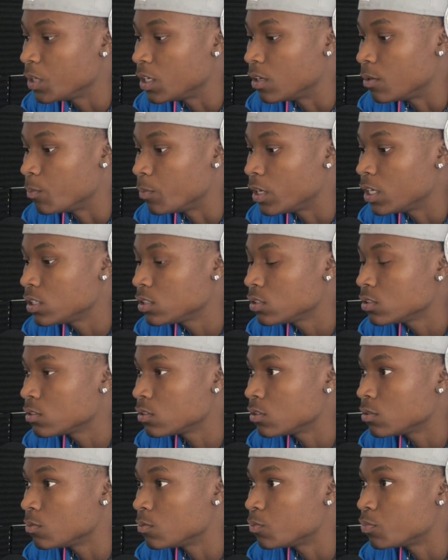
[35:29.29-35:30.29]
and
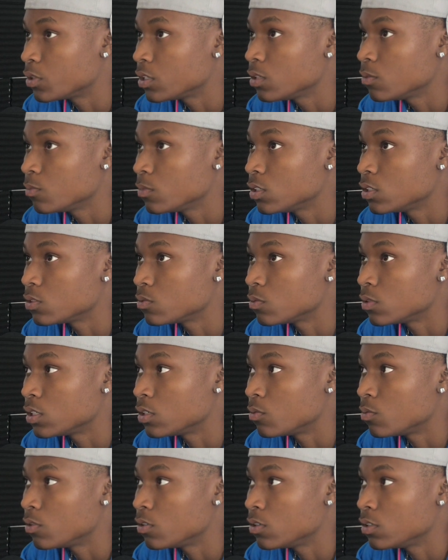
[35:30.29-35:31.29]
basically pretty much what
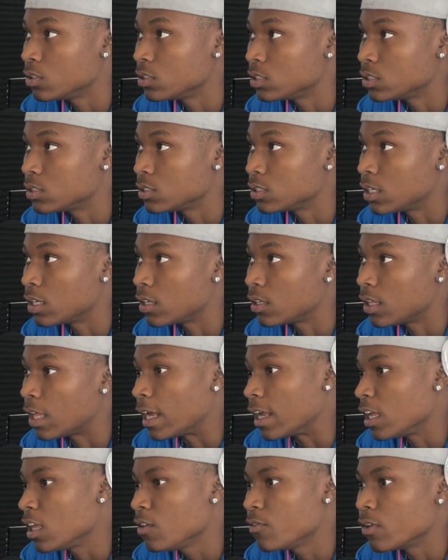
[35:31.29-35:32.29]
it was is that
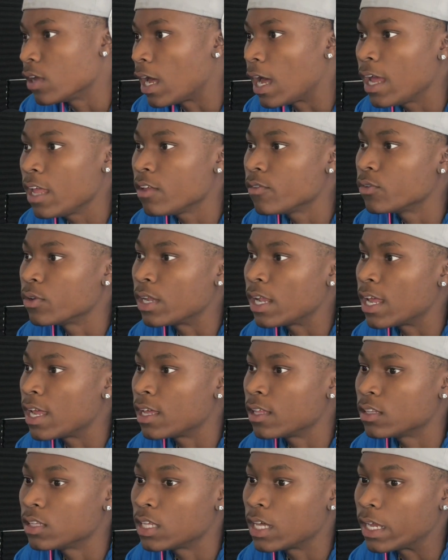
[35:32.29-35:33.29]
like I even
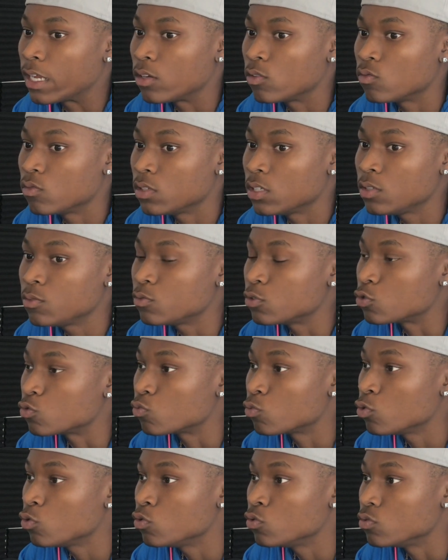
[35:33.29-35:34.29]
had like it was
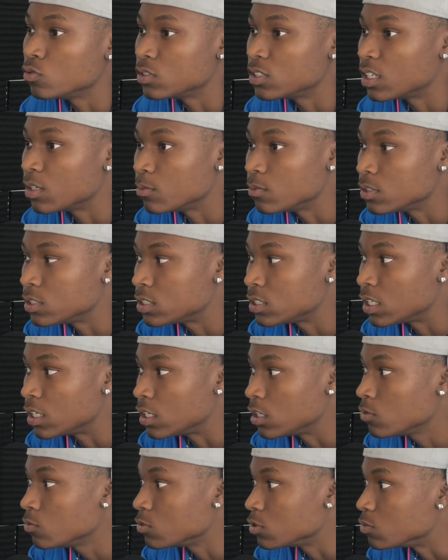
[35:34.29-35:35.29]
rules that we
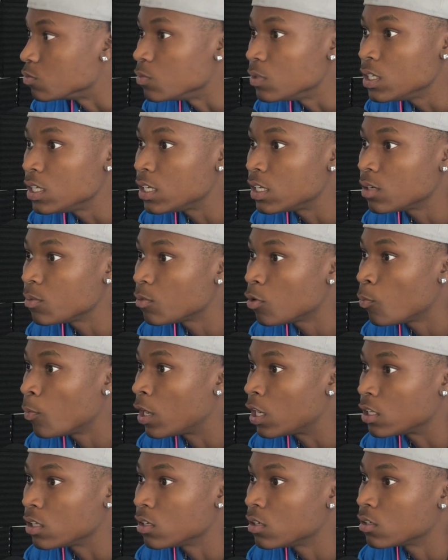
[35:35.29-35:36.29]
said. It was me, him, and
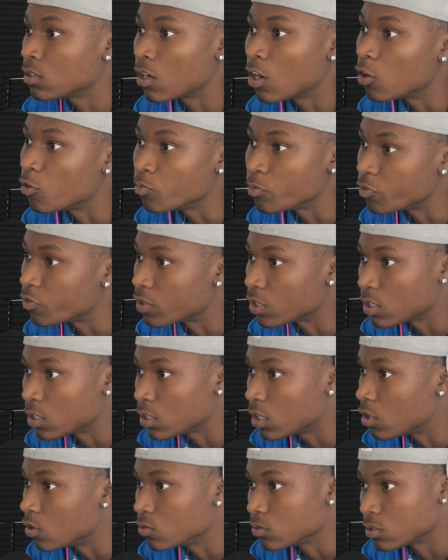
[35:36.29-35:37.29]
my young homie for the
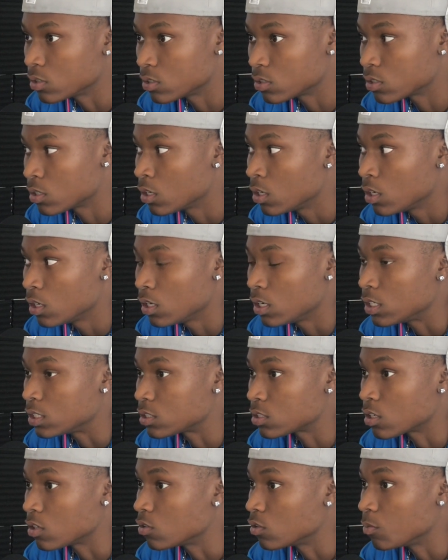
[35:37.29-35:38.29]
longest.
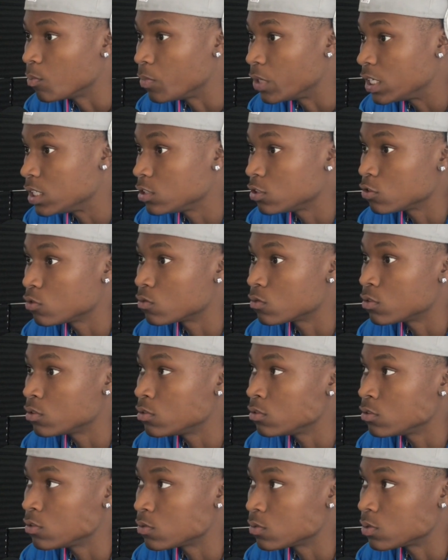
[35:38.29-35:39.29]
And so the basic
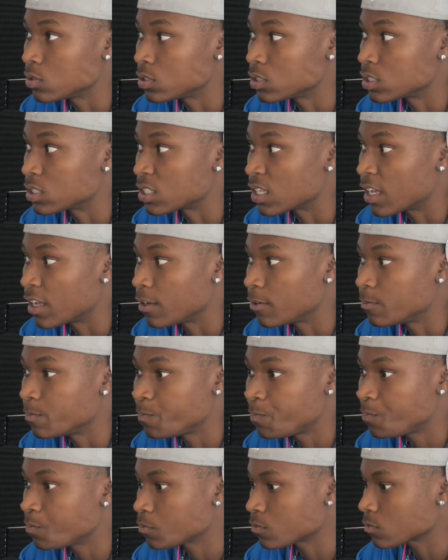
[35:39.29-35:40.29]
rules was just like
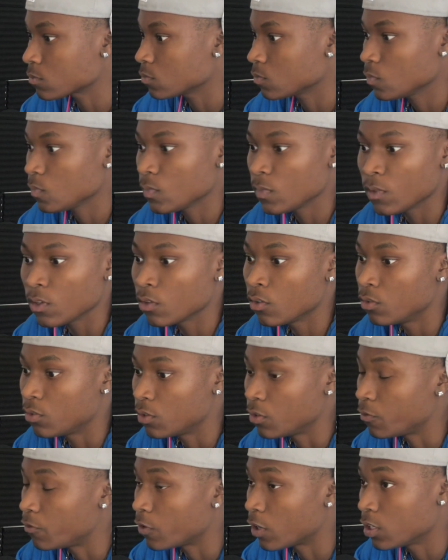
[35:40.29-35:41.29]

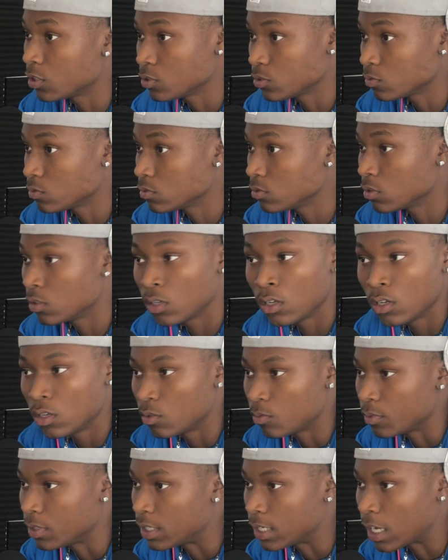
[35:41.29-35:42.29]
the first one,
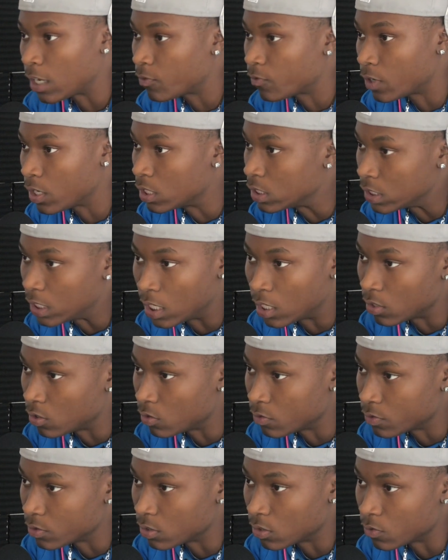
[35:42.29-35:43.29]
we not falling out
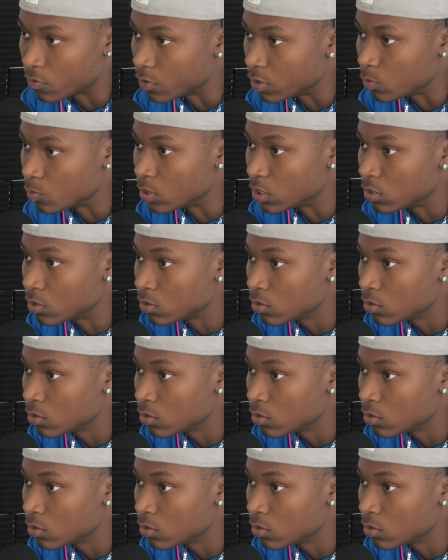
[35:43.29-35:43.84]
over no female.